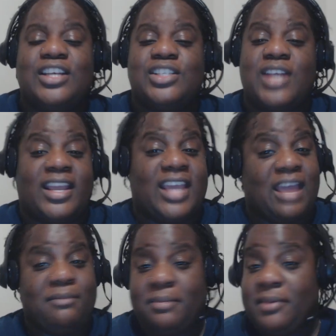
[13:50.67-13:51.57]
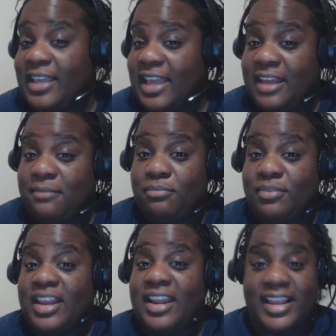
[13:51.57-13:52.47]
So I came up again
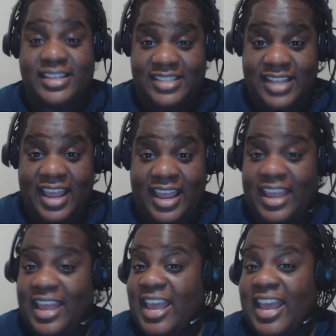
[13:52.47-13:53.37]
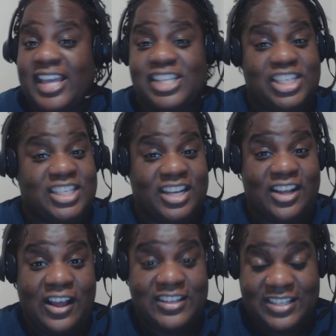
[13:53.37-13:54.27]
the next day and she did a
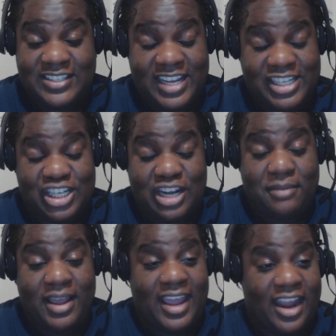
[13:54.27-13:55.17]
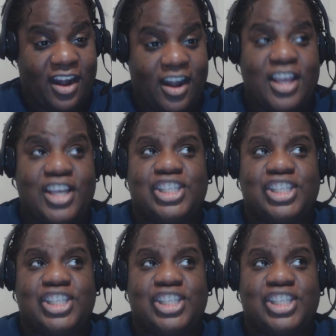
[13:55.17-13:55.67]
consultation on my hair.